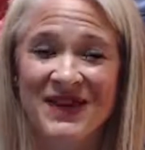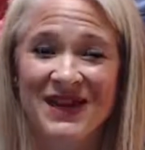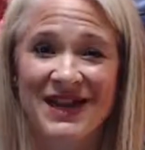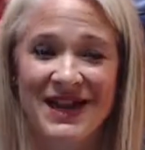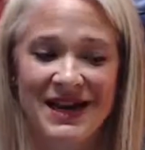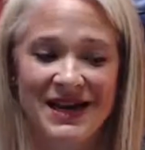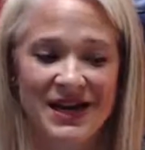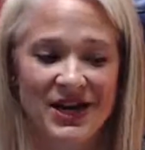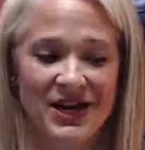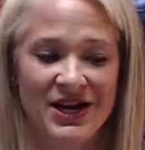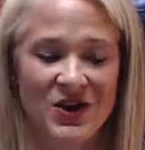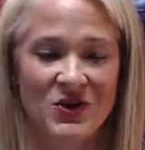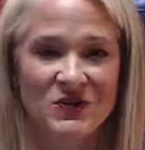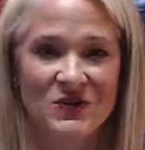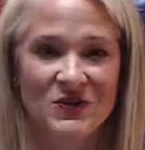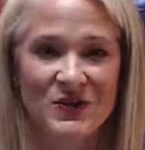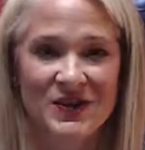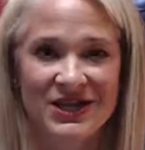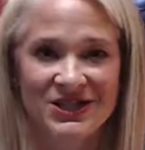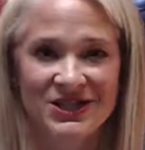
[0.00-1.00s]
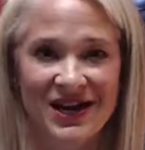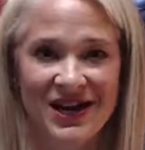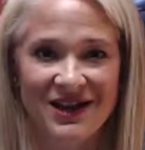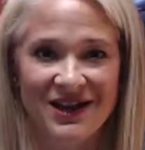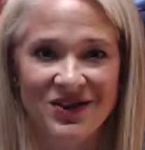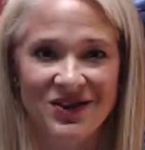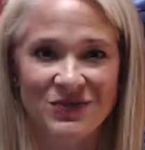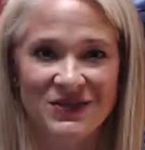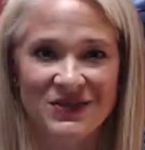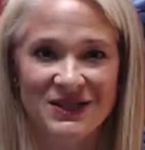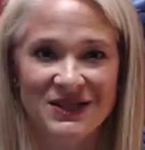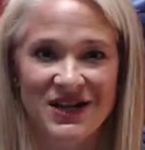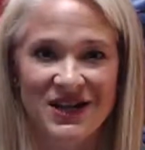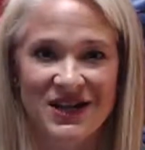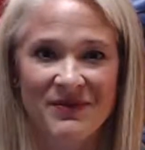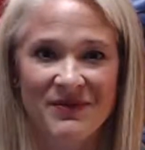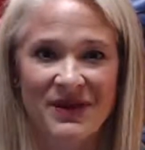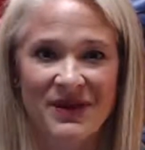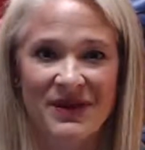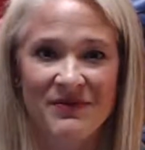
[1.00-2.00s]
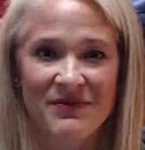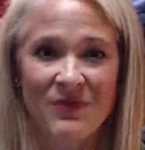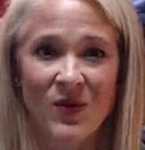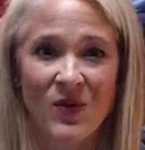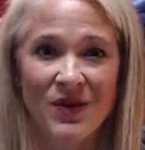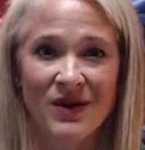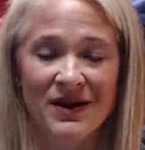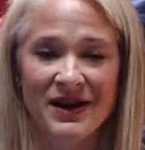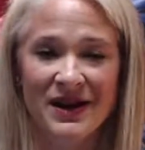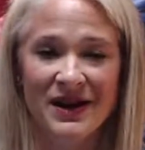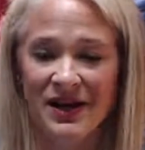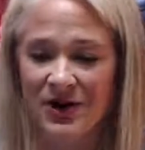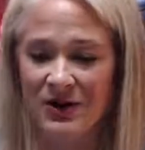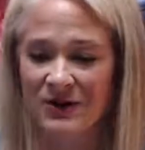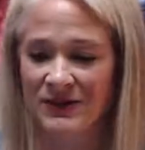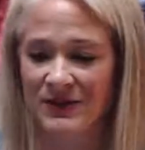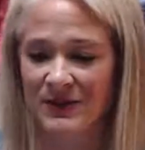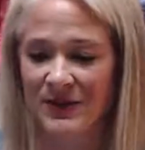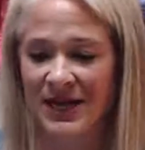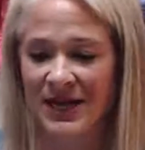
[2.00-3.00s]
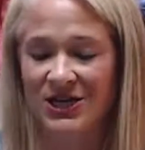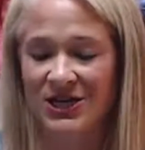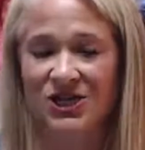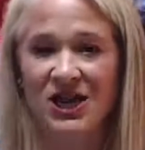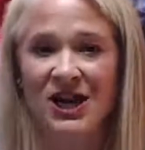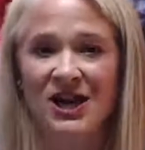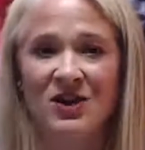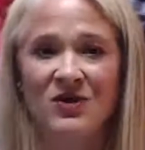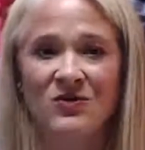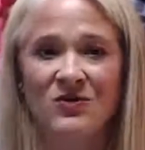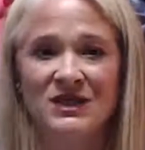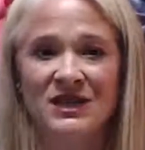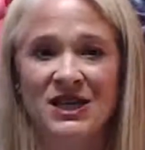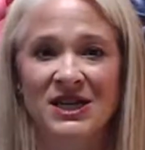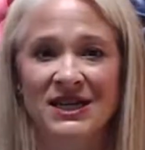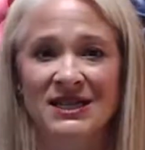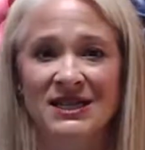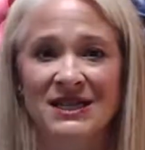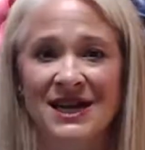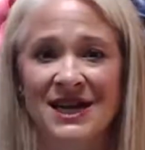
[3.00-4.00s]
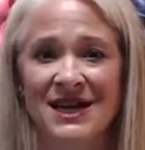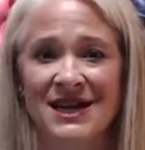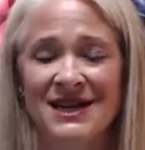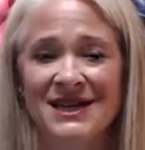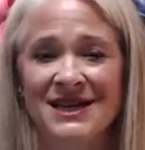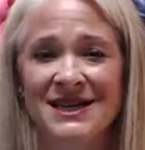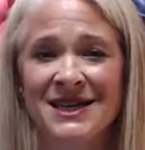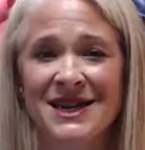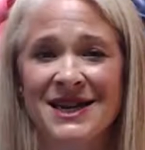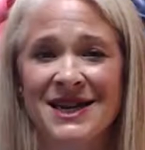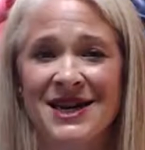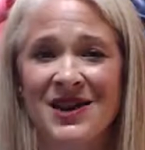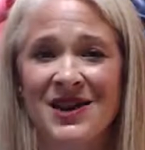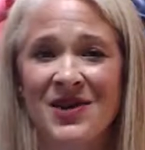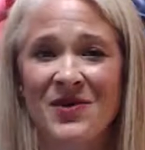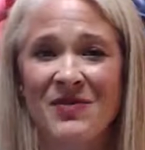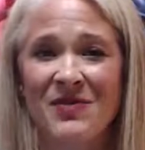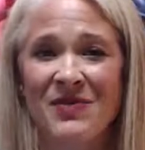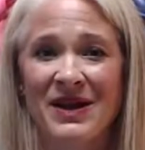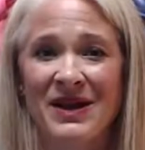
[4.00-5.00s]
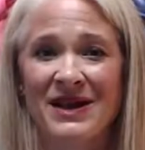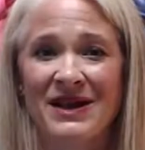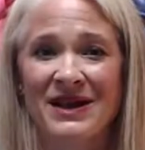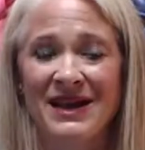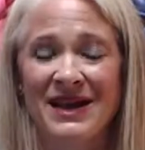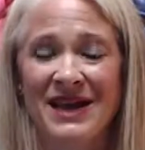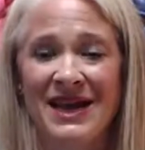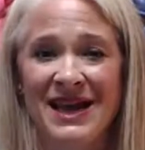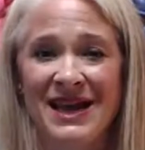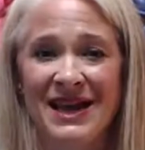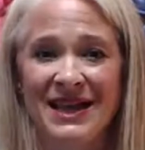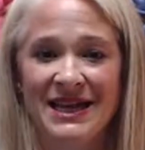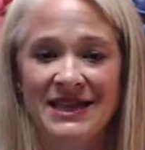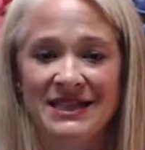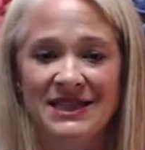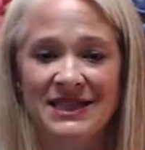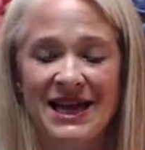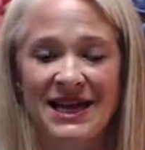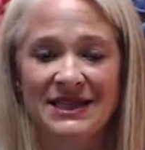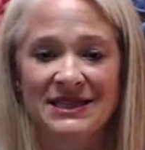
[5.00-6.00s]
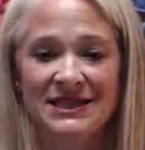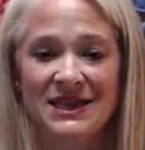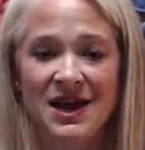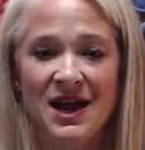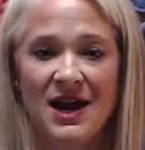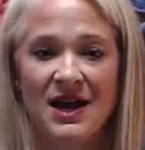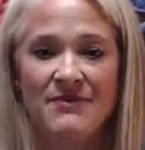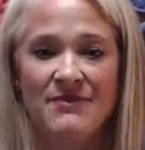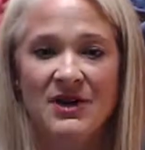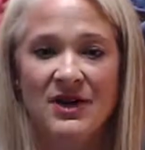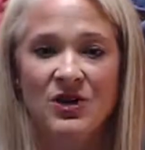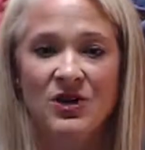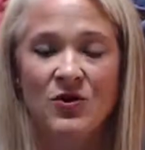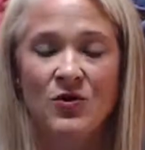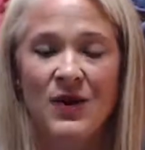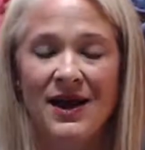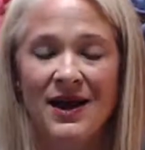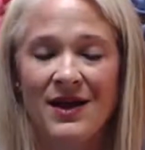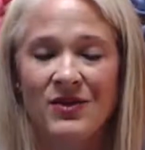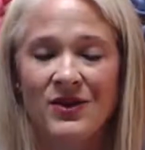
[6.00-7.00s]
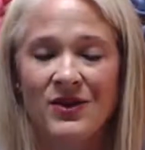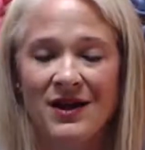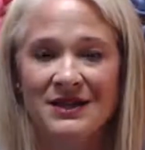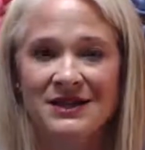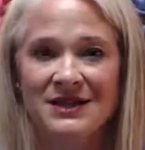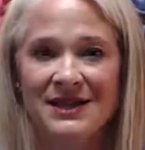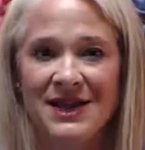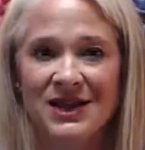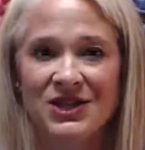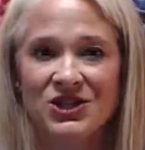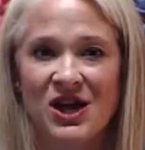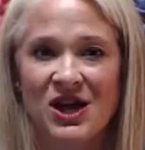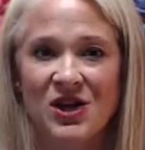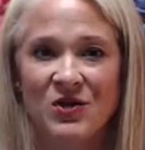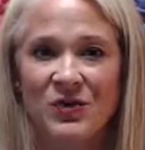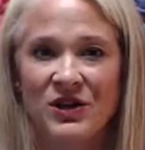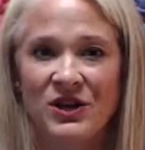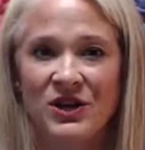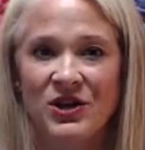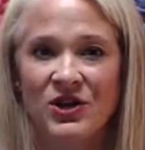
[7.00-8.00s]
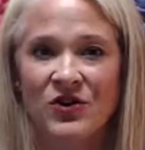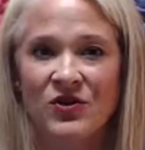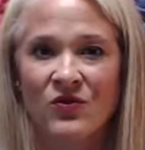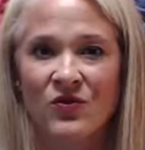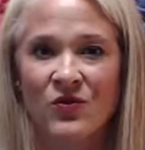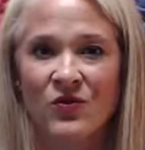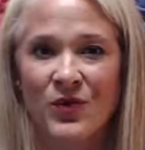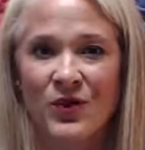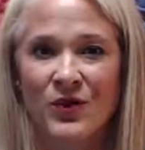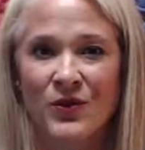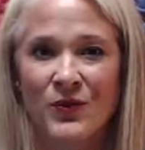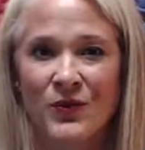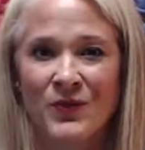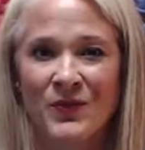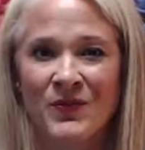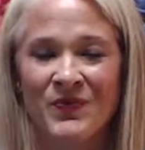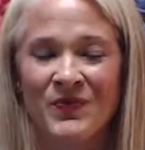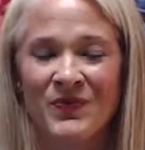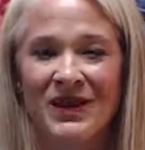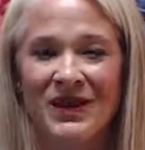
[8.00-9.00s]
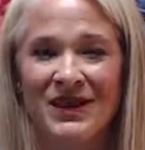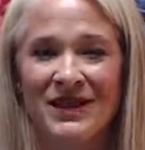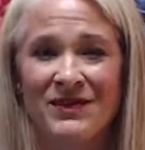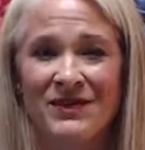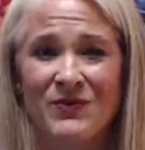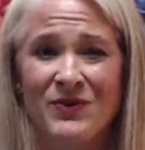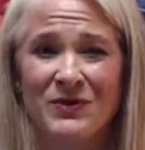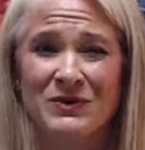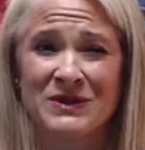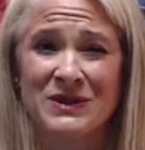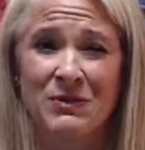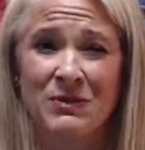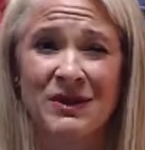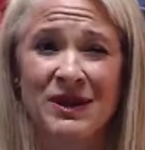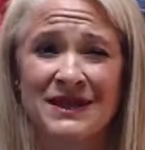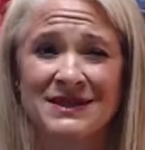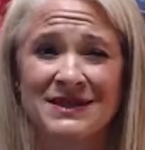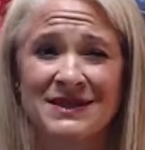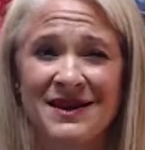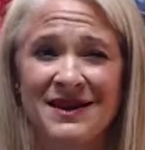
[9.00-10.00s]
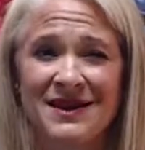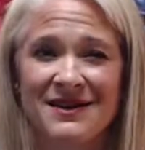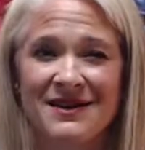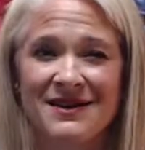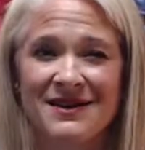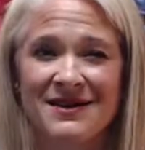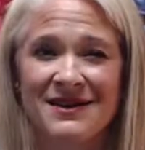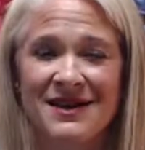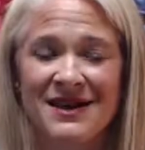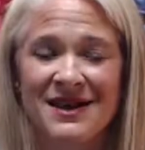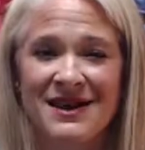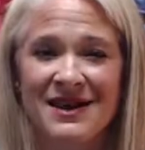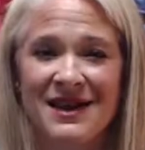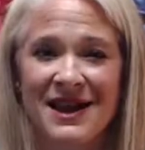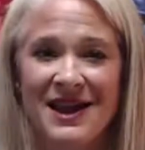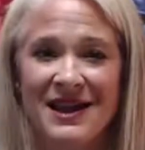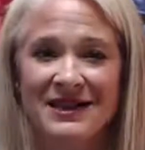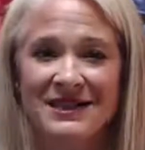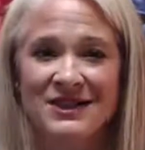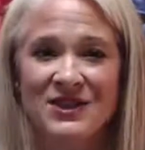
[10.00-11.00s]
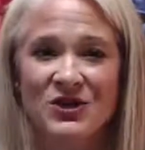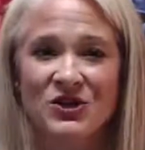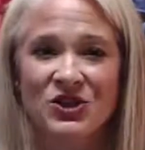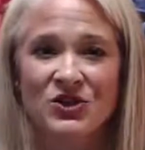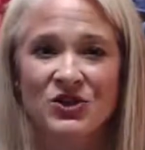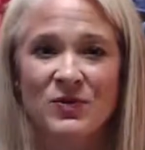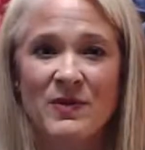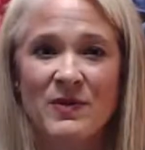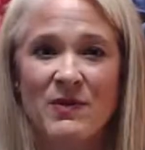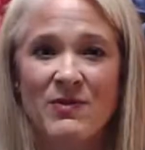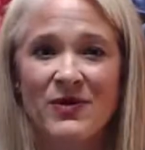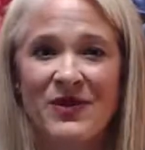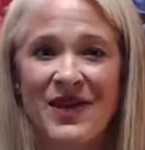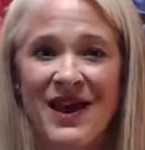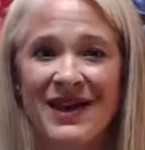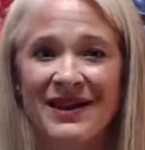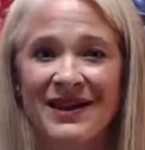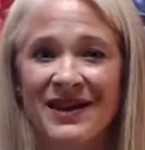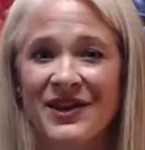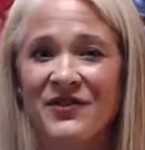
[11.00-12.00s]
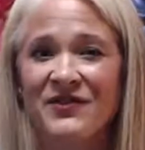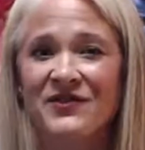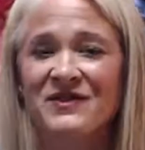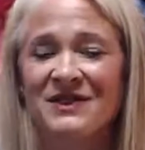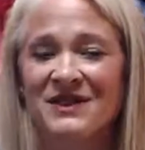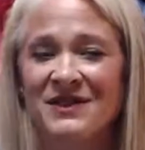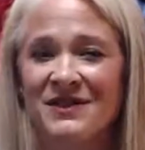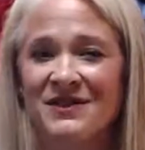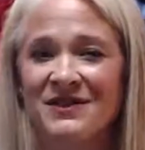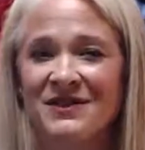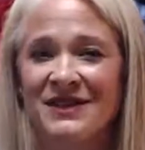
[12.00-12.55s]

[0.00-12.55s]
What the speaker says: And he knows when that child was going to be born, and he knows when that child was going to die. But it's that time that you held on to that child within your womb, but it was a blessing. And so just remember that gift.